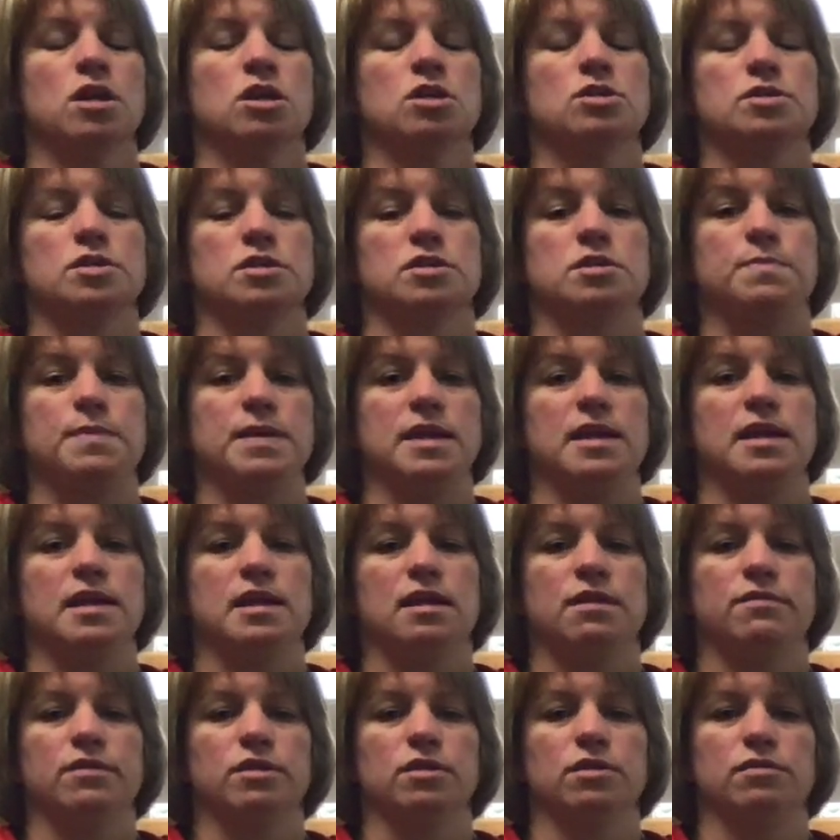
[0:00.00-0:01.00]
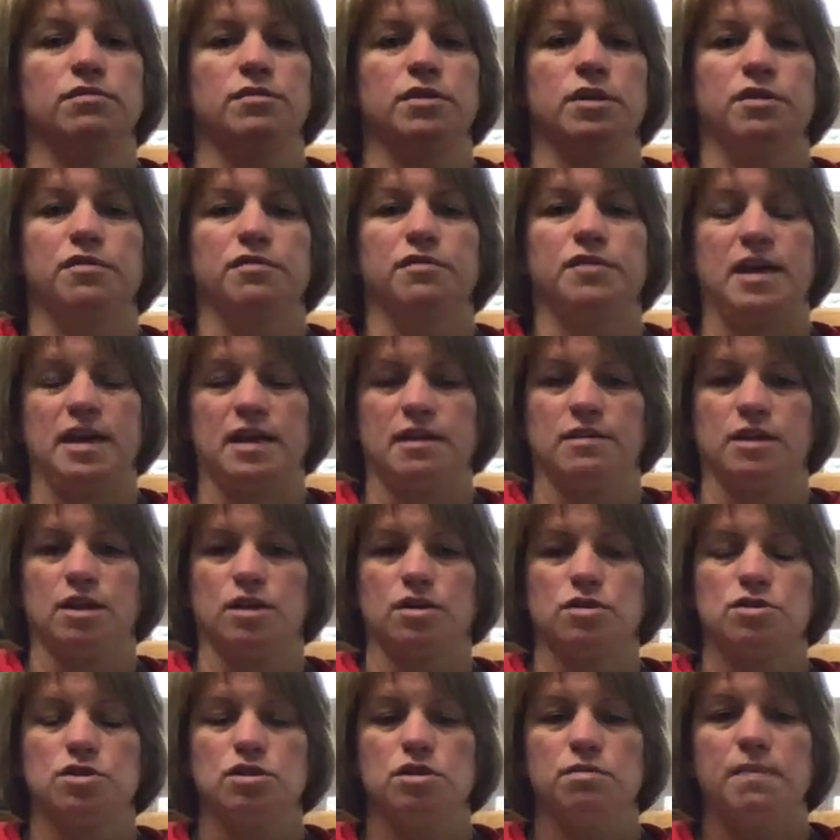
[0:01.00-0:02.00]
So speaking of alluvial fan,
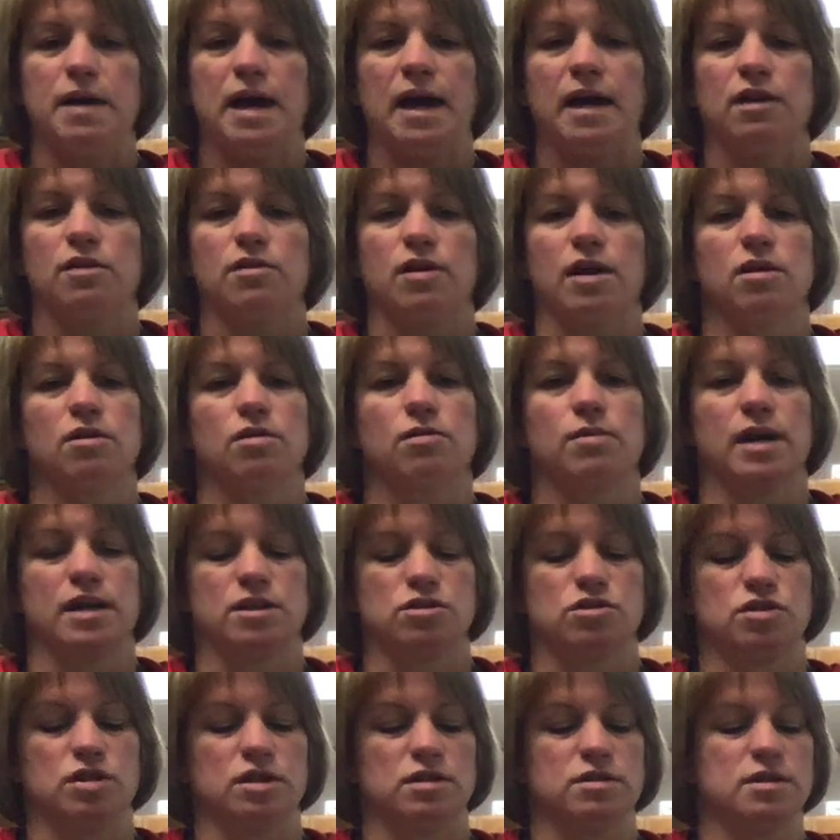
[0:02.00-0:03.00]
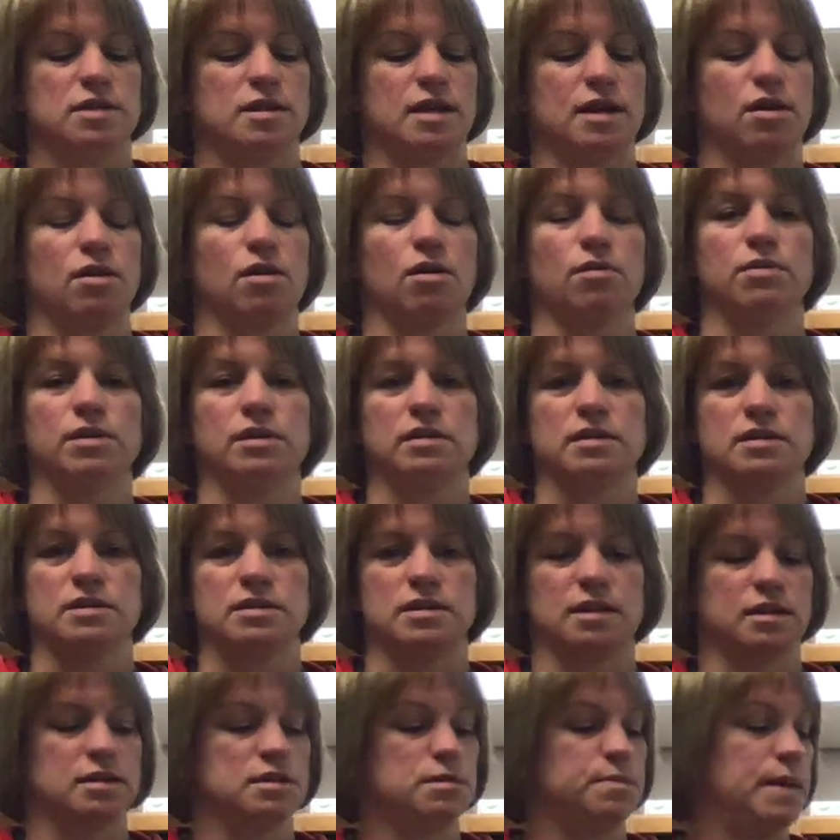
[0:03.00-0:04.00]
there are two background questions that go with
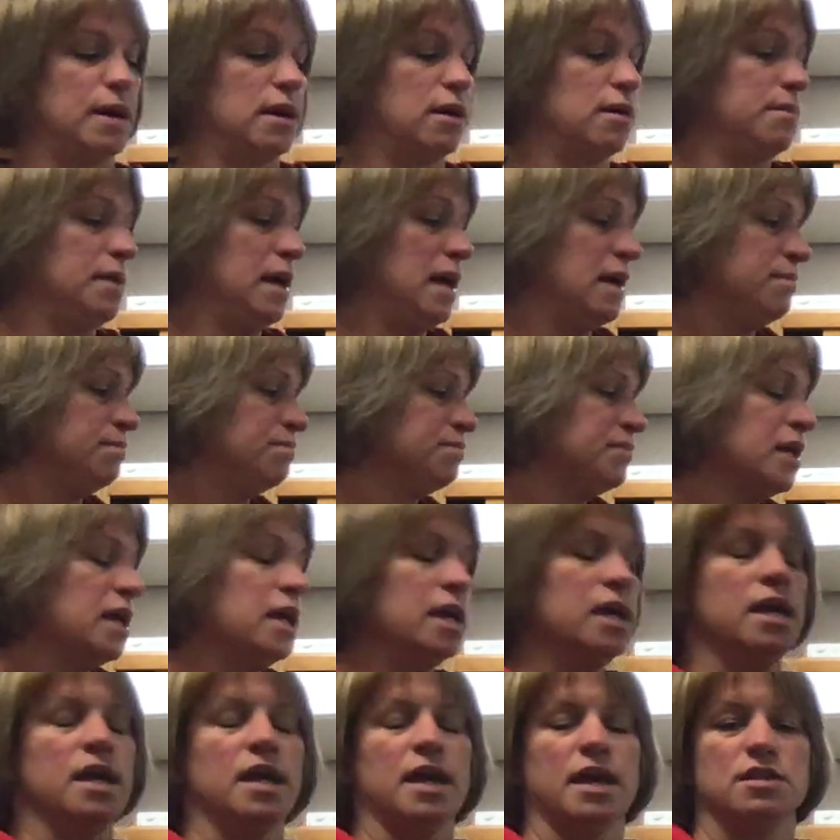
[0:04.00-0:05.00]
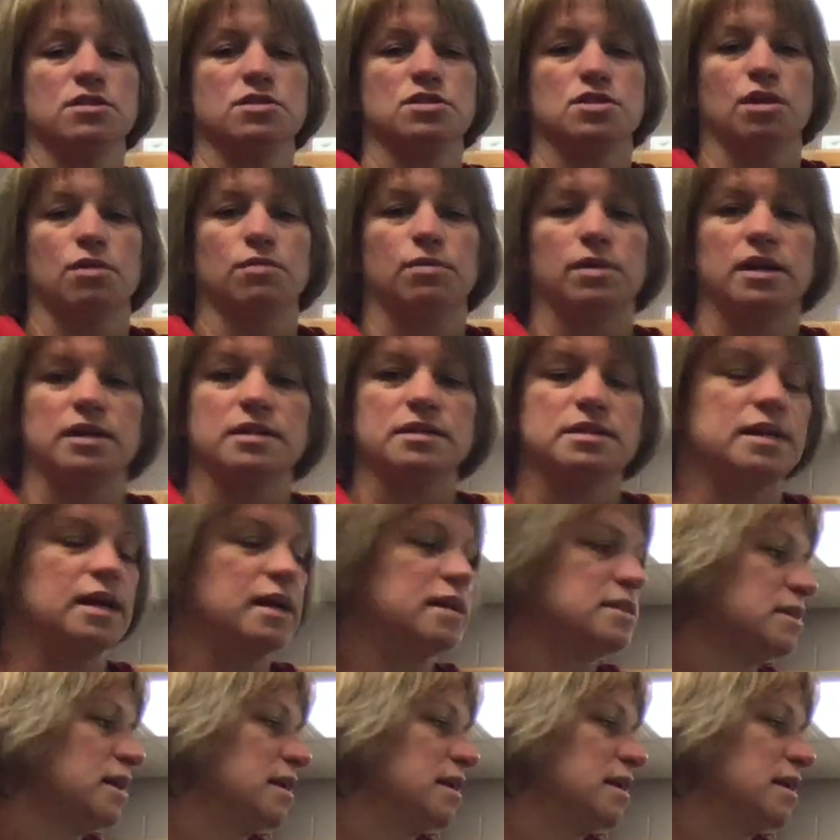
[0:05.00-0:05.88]
this experiment. And so where it says